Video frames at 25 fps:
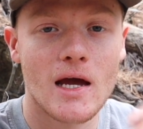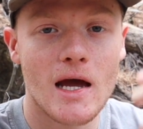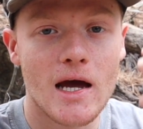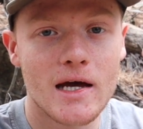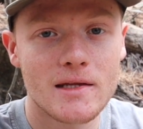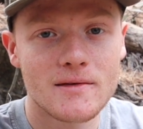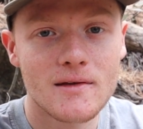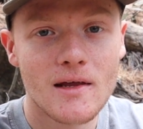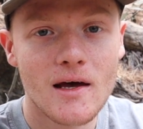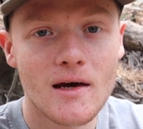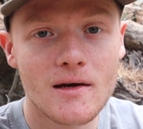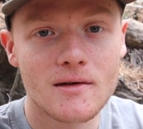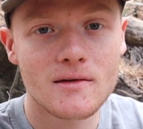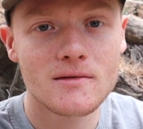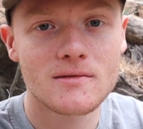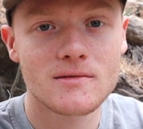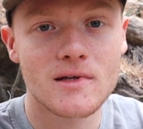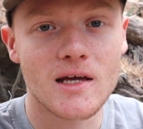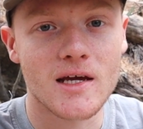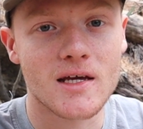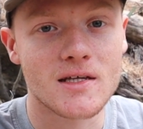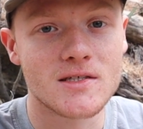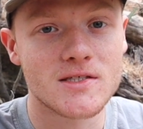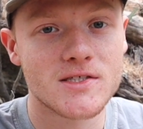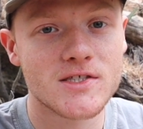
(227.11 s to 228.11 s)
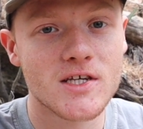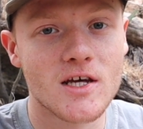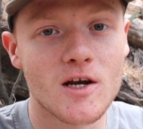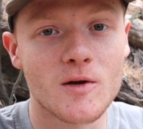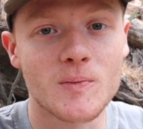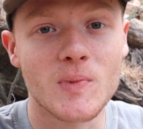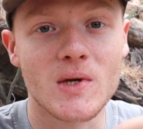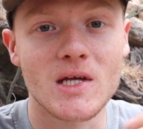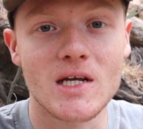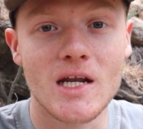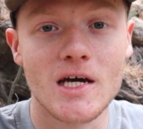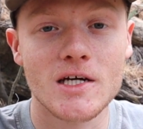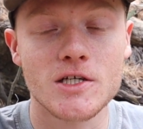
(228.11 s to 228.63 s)
and then they can set
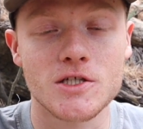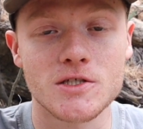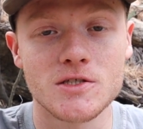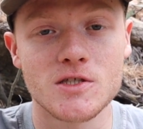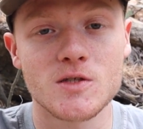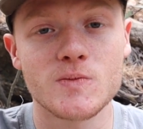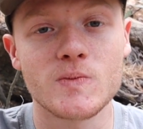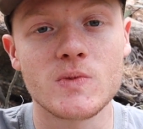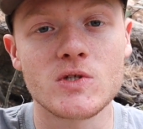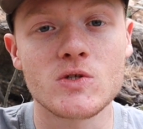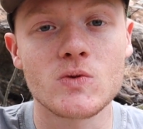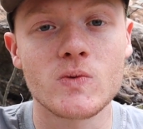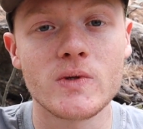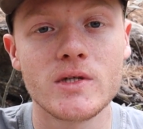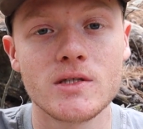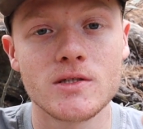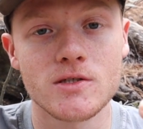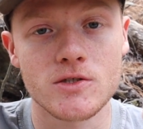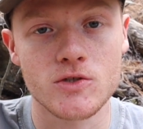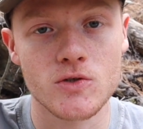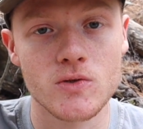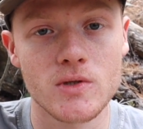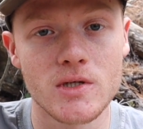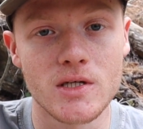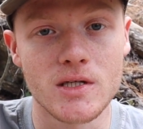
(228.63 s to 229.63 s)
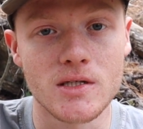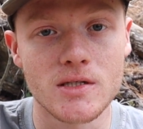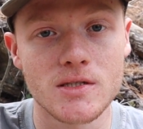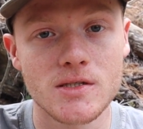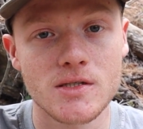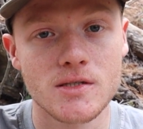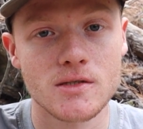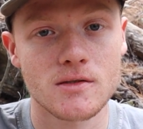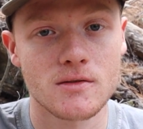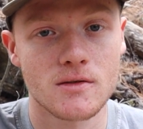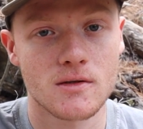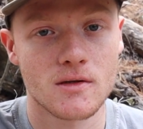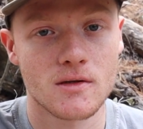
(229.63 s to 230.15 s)
up connections between the trees.